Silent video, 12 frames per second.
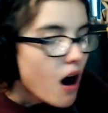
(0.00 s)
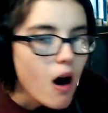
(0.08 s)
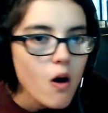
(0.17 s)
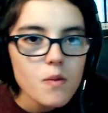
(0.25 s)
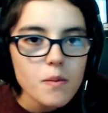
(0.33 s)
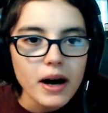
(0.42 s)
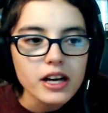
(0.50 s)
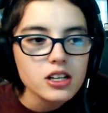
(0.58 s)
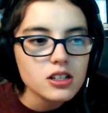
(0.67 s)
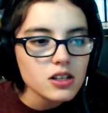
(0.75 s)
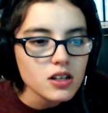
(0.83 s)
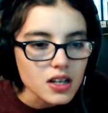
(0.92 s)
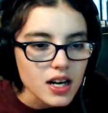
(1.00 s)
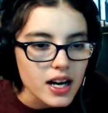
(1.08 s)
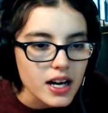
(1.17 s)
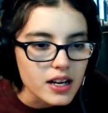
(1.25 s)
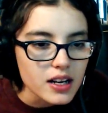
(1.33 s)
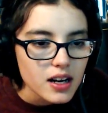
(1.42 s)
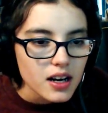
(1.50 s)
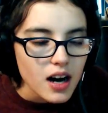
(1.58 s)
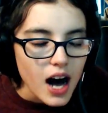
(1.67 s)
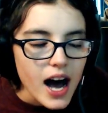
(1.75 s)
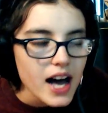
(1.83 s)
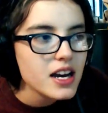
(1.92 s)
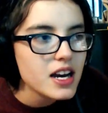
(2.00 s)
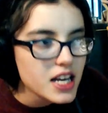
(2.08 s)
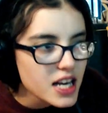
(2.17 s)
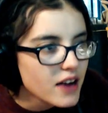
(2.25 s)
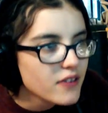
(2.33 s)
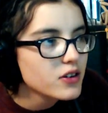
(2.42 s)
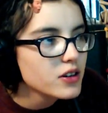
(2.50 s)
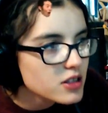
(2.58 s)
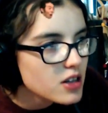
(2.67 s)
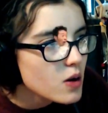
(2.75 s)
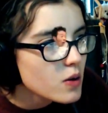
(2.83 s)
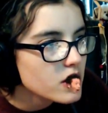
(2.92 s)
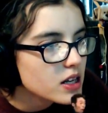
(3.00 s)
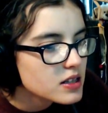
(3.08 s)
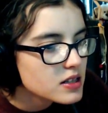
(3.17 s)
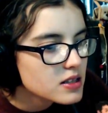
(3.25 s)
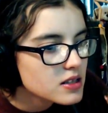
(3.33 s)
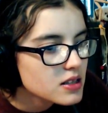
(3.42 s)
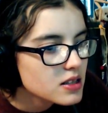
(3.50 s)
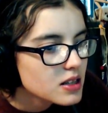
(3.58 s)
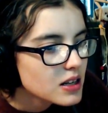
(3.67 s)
Oh my god. I had never noticed.